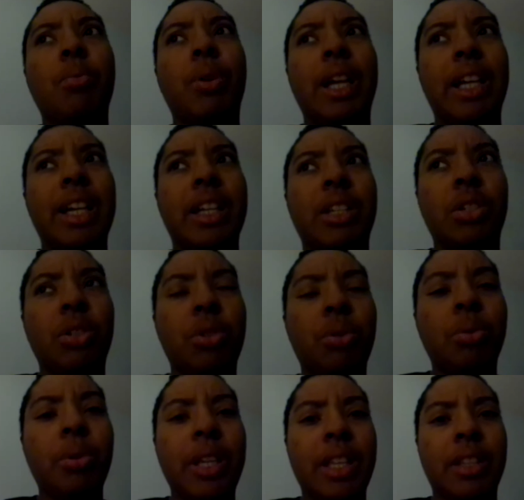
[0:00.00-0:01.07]
what I gotta
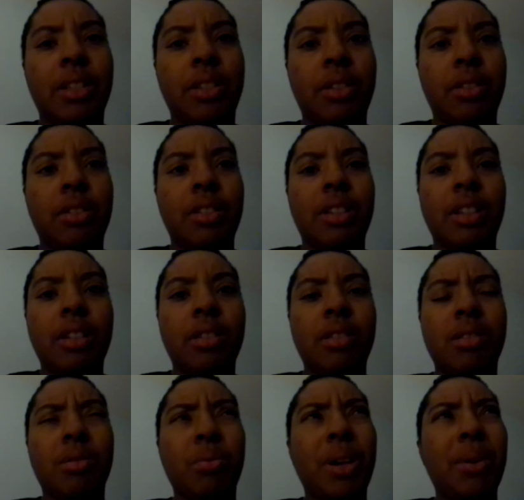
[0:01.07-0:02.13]
do is,
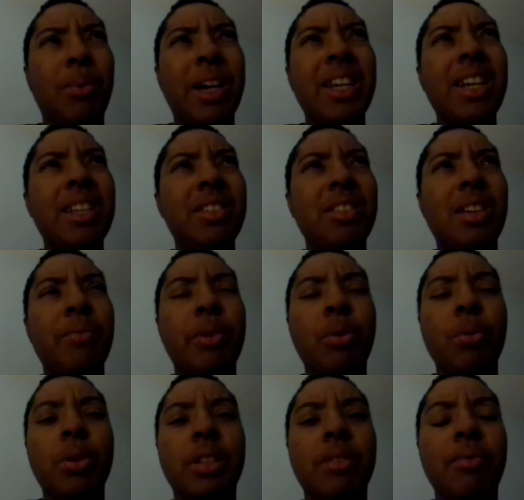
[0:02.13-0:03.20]
wait, why did I say
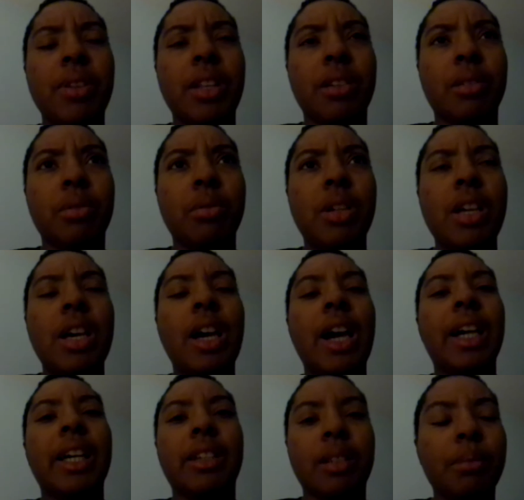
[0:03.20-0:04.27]
record the video?
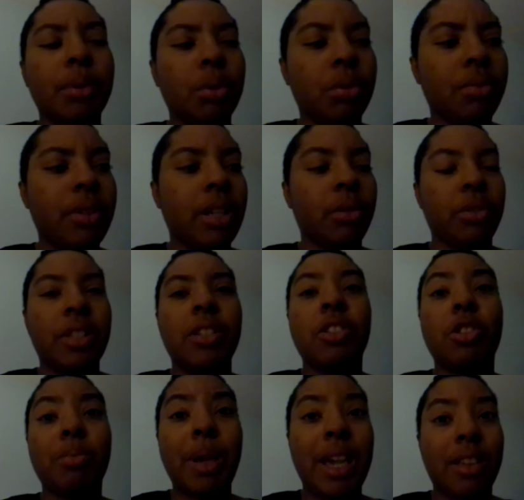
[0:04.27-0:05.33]
I gotta upload the video. Since
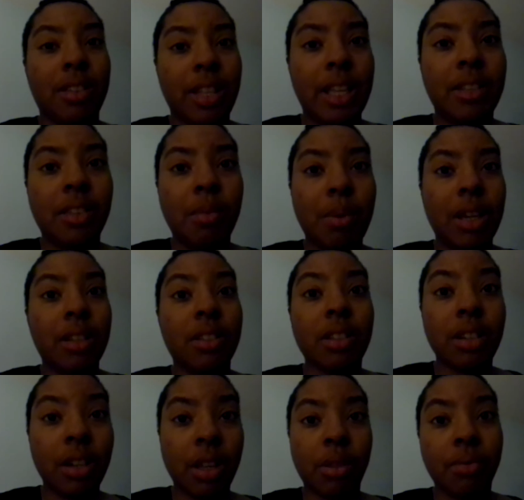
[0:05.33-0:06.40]
it's past 19 minutes
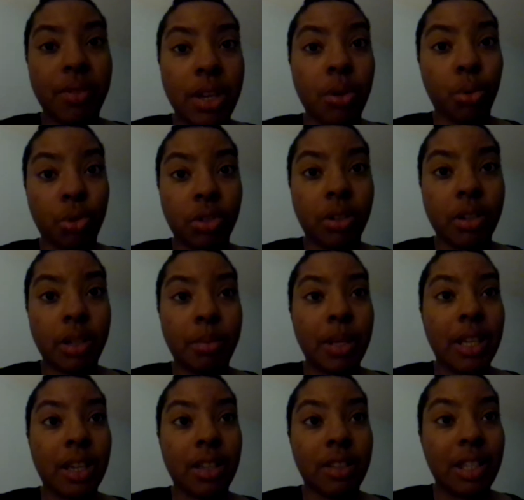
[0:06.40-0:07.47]
and another video started
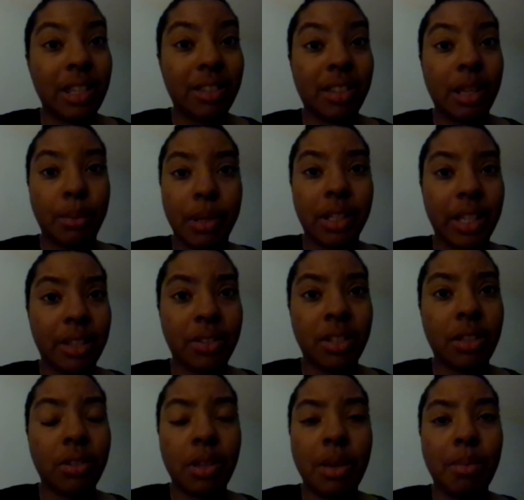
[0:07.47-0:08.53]
because they stop at like
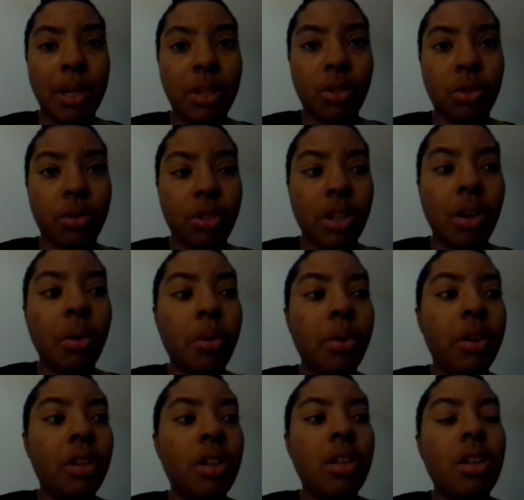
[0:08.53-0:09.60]
16 minutes or so,
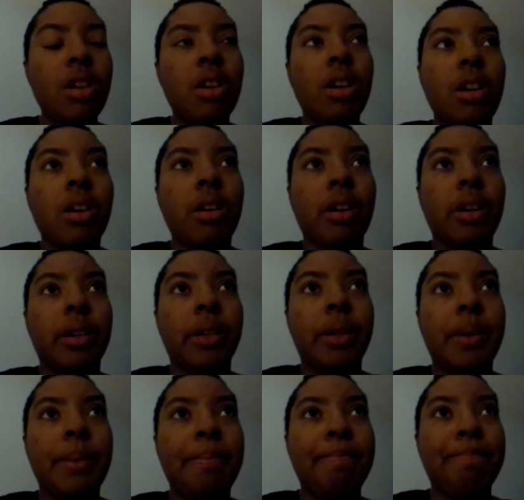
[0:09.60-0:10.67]

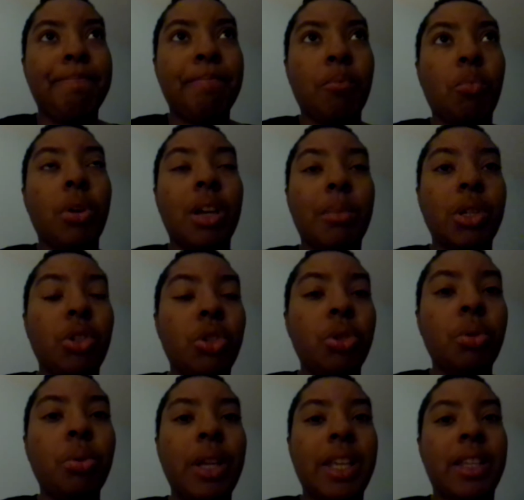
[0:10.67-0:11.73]
what I'm gonna
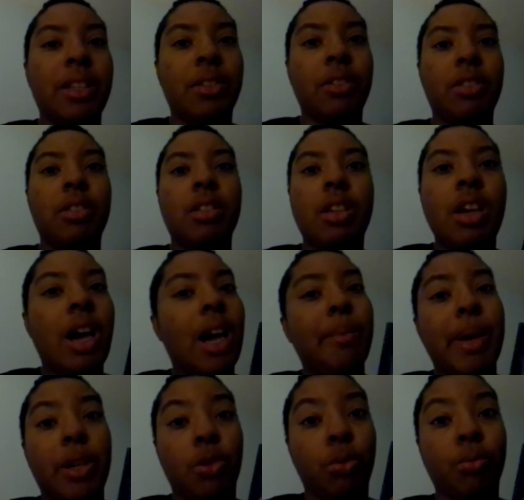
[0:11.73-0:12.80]
do is I
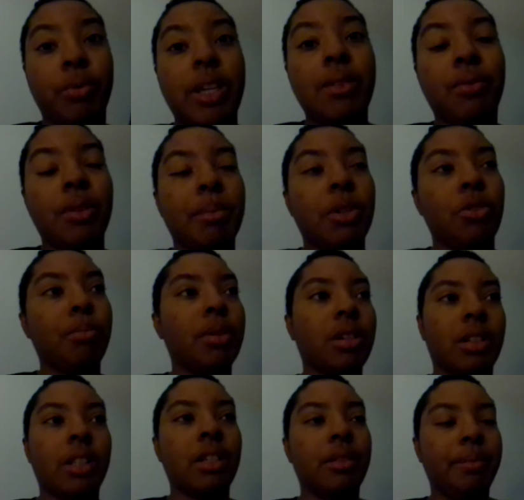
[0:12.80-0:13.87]
might as well read from this
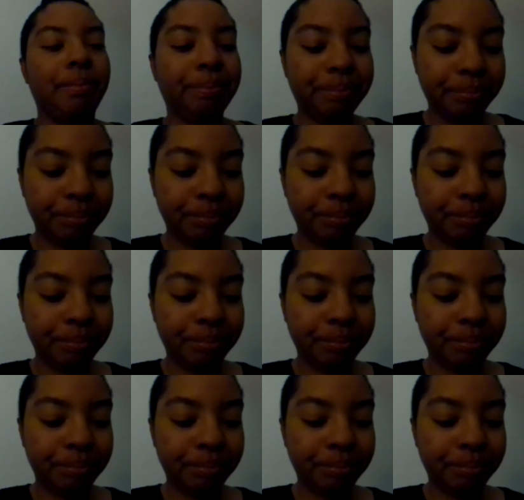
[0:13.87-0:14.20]
book then.